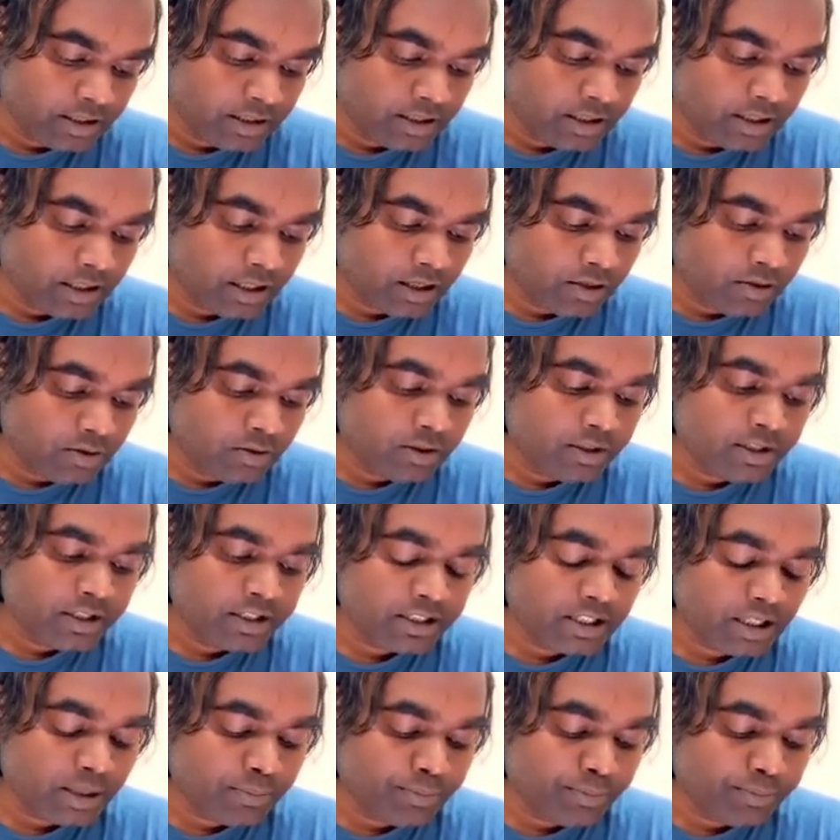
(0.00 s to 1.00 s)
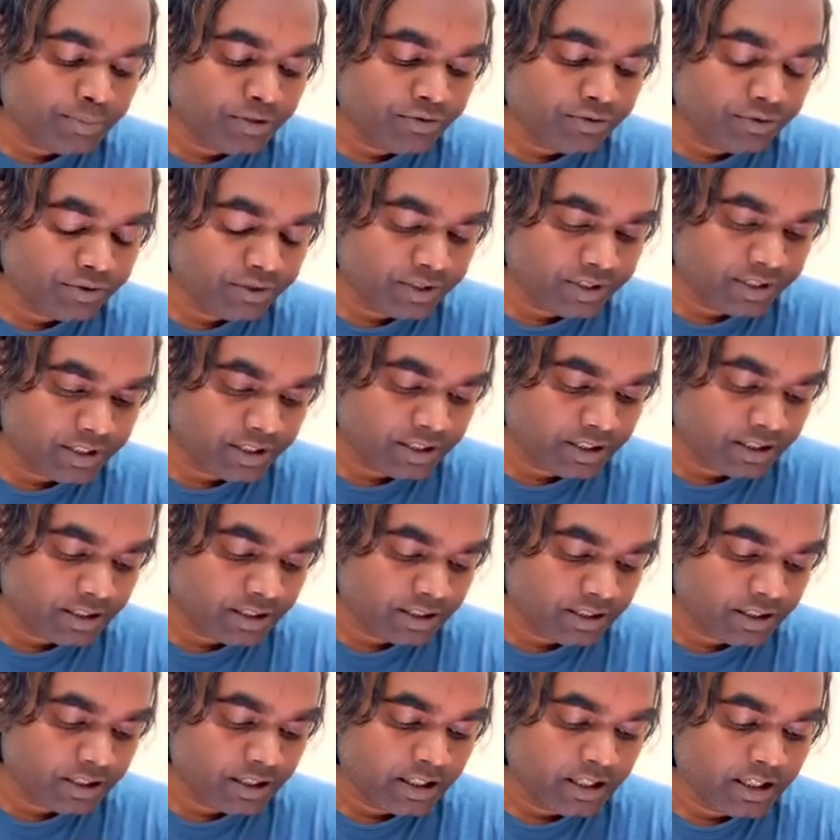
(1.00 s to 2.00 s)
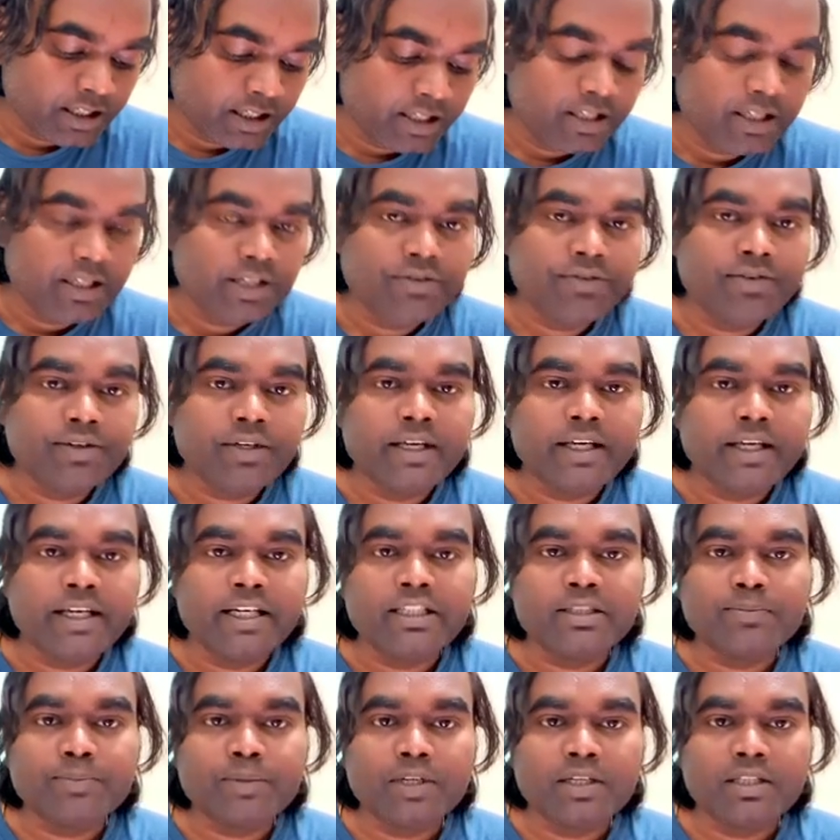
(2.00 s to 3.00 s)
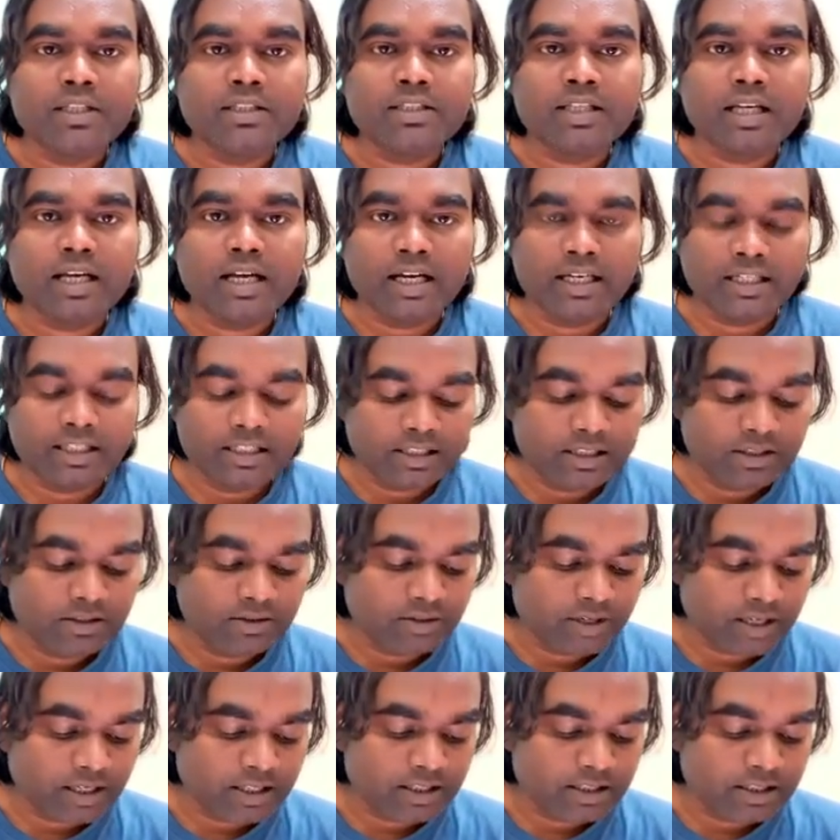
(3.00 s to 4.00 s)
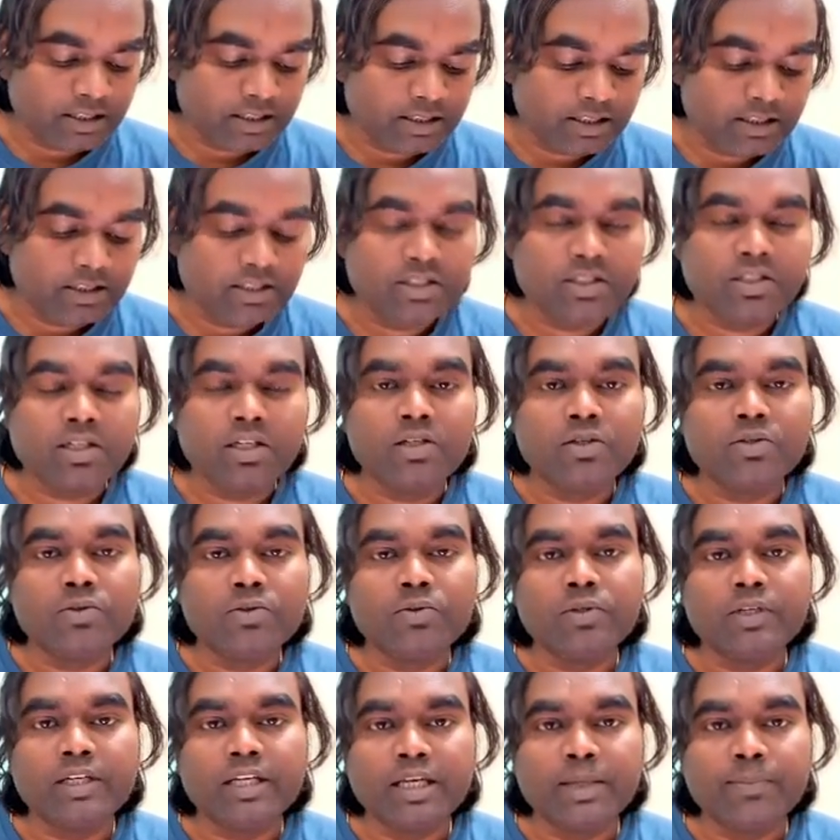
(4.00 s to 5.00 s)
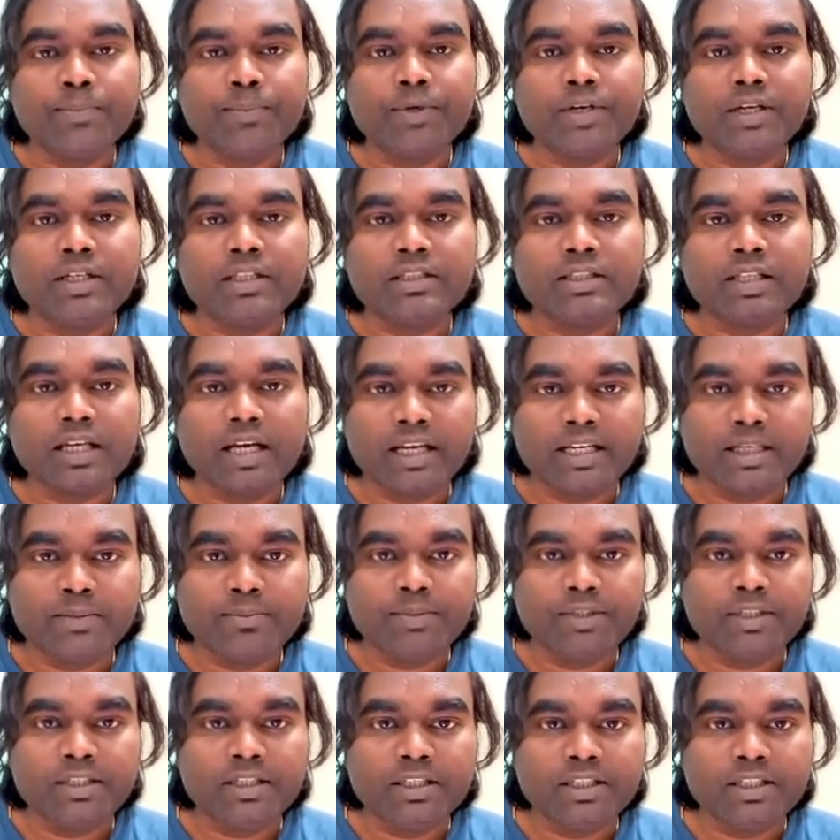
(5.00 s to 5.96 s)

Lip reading: Now example 14. If x plus iy is equal to a plus ib